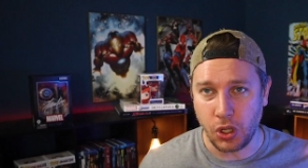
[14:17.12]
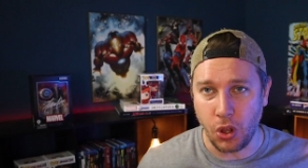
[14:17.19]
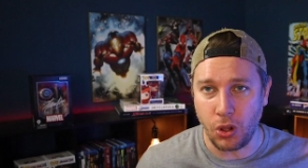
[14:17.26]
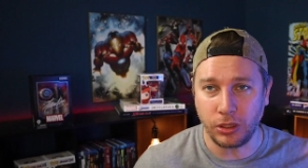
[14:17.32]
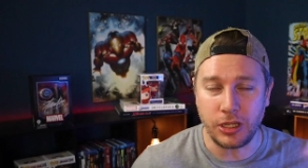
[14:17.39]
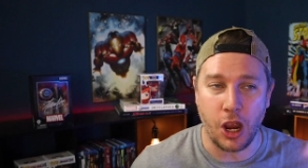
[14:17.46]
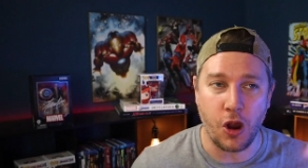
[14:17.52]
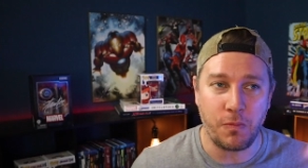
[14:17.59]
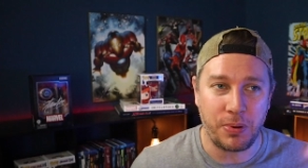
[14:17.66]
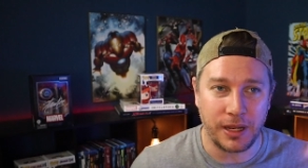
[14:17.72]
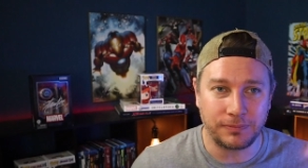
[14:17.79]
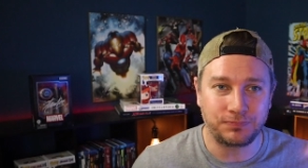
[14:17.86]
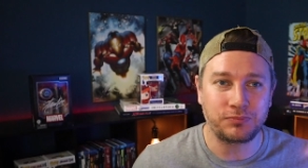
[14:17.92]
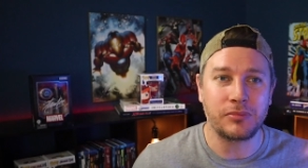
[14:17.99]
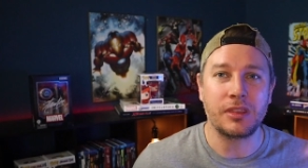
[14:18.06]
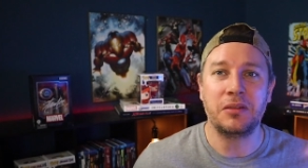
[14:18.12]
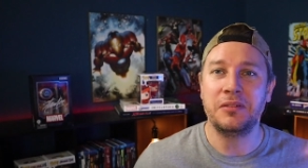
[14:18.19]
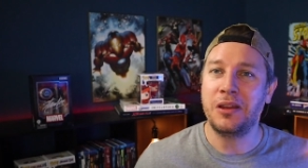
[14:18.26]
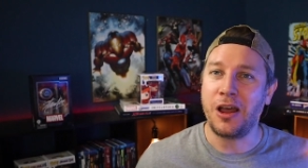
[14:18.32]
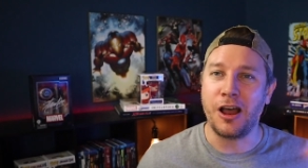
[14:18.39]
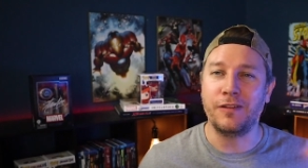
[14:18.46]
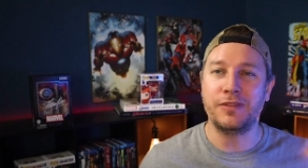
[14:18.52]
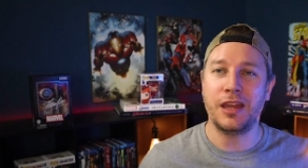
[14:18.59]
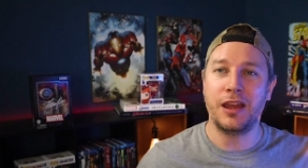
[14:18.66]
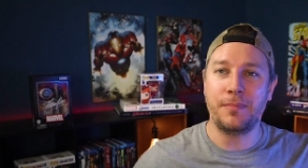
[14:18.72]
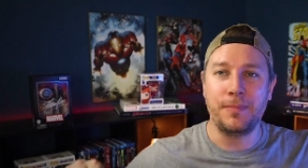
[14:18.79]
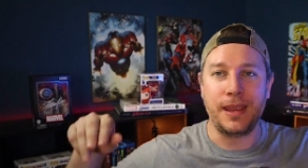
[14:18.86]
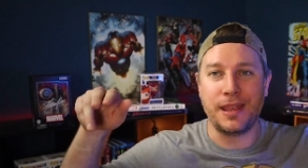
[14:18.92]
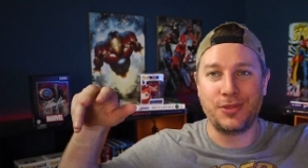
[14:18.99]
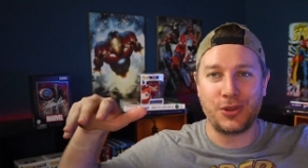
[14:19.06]
cold open of
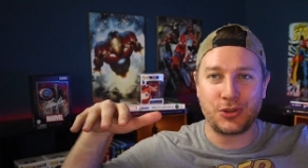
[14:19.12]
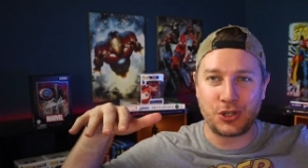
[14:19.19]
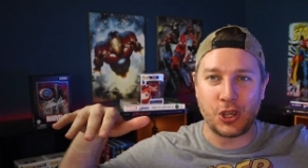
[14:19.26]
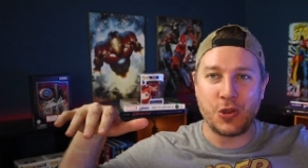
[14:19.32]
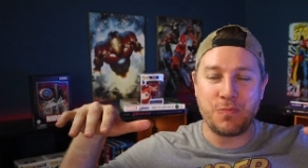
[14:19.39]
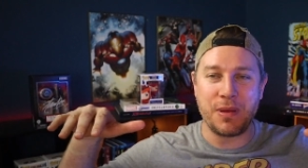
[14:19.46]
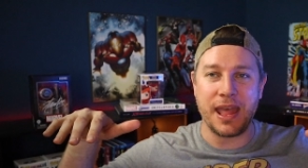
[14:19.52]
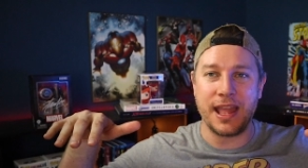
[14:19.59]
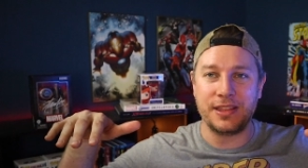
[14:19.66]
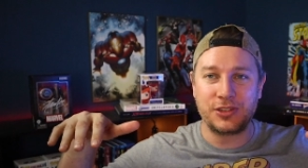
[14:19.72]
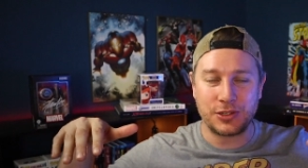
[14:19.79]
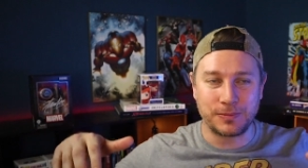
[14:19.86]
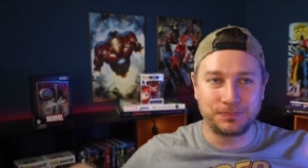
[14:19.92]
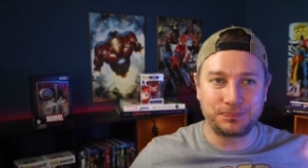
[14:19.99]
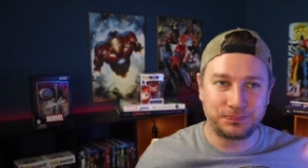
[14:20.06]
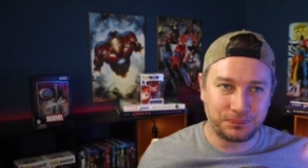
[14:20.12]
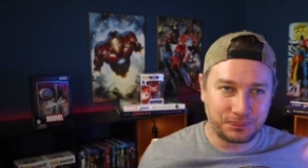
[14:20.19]
them in their two beds.